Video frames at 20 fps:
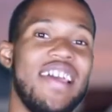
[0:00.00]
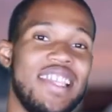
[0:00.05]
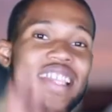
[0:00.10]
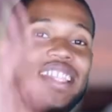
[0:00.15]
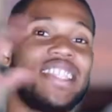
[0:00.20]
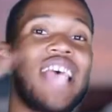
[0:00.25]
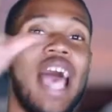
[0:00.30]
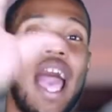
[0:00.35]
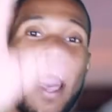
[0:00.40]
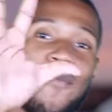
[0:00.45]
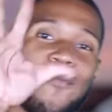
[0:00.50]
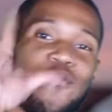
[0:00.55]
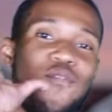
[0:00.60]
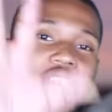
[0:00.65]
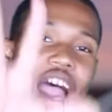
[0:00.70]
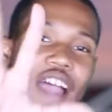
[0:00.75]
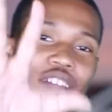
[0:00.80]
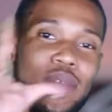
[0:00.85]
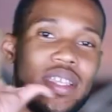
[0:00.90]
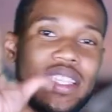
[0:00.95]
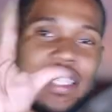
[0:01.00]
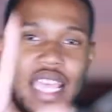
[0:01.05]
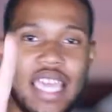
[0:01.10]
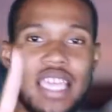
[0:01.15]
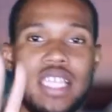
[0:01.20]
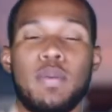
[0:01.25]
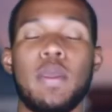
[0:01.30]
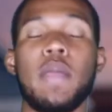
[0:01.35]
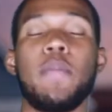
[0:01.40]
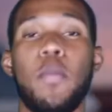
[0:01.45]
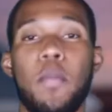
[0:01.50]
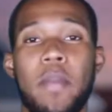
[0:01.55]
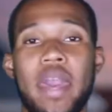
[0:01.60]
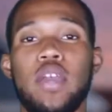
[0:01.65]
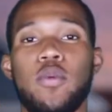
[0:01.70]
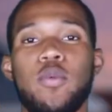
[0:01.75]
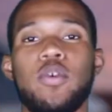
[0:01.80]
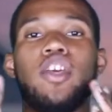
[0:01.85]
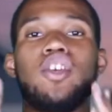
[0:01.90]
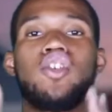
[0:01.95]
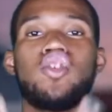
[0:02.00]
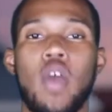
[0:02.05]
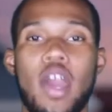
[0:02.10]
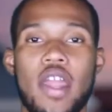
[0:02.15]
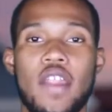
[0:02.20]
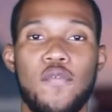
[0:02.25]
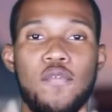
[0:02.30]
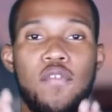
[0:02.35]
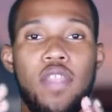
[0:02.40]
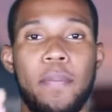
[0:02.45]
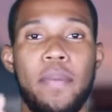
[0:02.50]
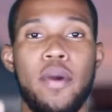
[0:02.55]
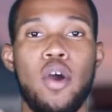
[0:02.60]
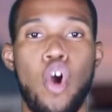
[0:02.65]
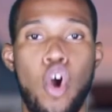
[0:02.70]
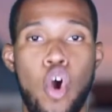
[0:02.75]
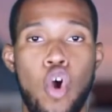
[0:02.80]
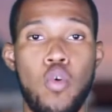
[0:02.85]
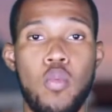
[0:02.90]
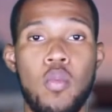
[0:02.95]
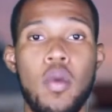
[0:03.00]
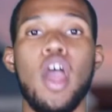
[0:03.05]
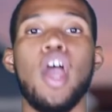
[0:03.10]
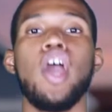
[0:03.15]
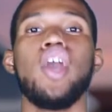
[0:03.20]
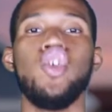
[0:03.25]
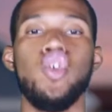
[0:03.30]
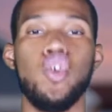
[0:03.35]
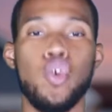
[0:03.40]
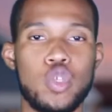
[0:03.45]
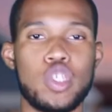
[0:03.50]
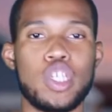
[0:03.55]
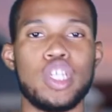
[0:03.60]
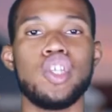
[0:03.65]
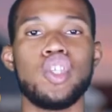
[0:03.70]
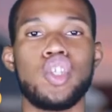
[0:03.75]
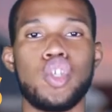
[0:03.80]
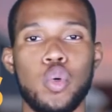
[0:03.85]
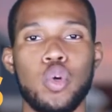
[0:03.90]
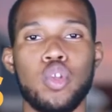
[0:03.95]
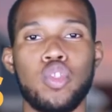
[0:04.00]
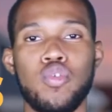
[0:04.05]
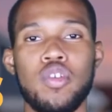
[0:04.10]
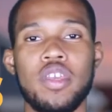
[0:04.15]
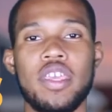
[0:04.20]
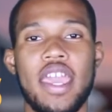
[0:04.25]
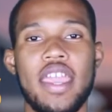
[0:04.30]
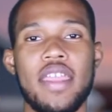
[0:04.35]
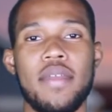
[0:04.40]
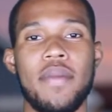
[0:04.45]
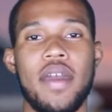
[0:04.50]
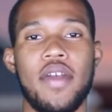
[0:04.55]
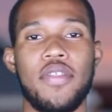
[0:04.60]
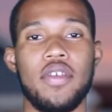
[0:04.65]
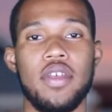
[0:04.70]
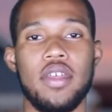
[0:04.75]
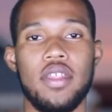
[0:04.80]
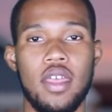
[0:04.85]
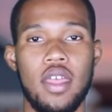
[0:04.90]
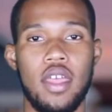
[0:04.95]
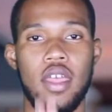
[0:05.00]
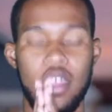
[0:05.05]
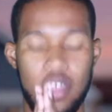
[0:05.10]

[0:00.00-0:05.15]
The top 5 mistakes people make when they're trying to flip a home using the 203K method.